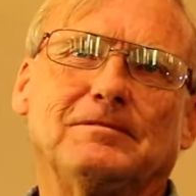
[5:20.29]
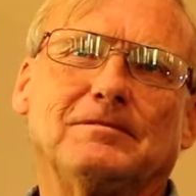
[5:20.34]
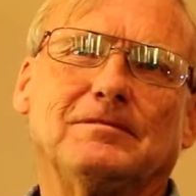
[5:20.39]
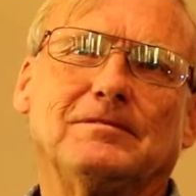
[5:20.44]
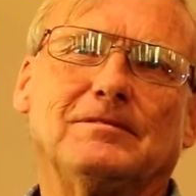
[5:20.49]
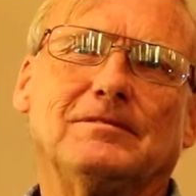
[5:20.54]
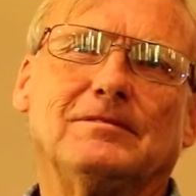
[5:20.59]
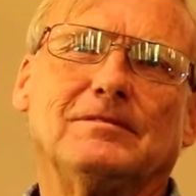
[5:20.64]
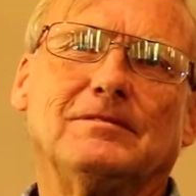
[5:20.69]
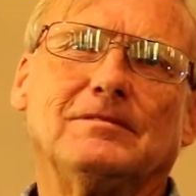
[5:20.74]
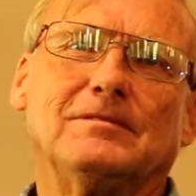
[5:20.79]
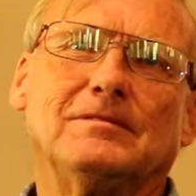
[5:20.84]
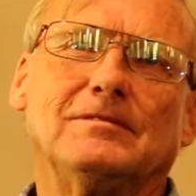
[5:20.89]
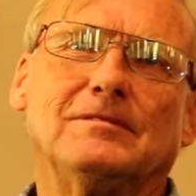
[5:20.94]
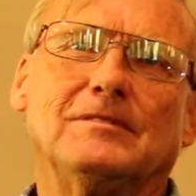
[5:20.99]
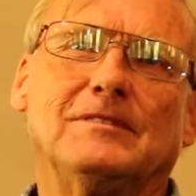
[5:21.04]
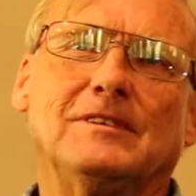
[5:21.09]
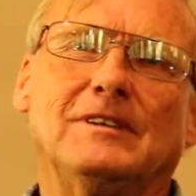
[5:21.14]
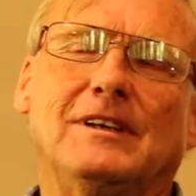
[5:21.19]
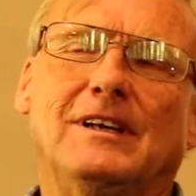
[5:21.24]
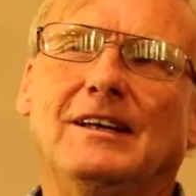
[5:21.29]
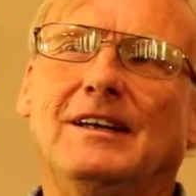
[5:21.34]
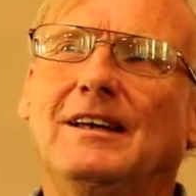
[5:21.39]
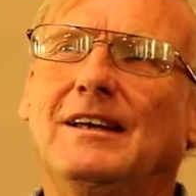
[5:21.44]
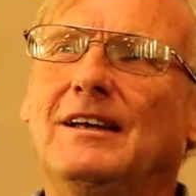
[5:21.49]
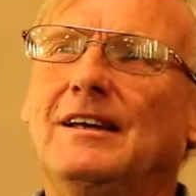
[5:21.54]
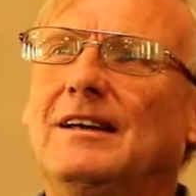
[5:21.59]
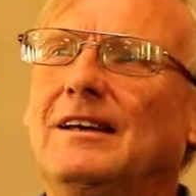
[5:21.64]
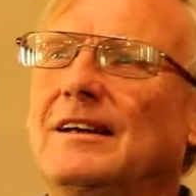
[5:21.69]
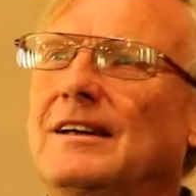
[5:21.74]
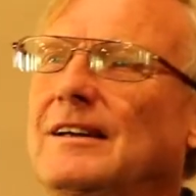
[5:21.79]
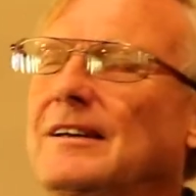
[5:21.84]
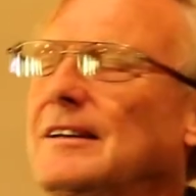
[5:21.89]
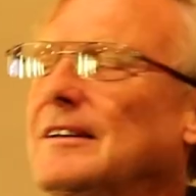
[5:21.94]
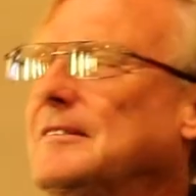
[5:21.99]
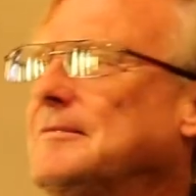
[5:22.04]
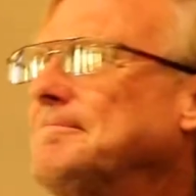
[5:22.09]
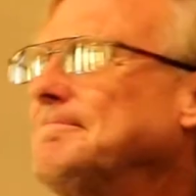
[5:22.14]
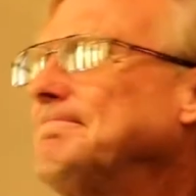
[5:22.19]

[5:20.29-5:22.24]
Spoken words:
No one is speaking in this clip.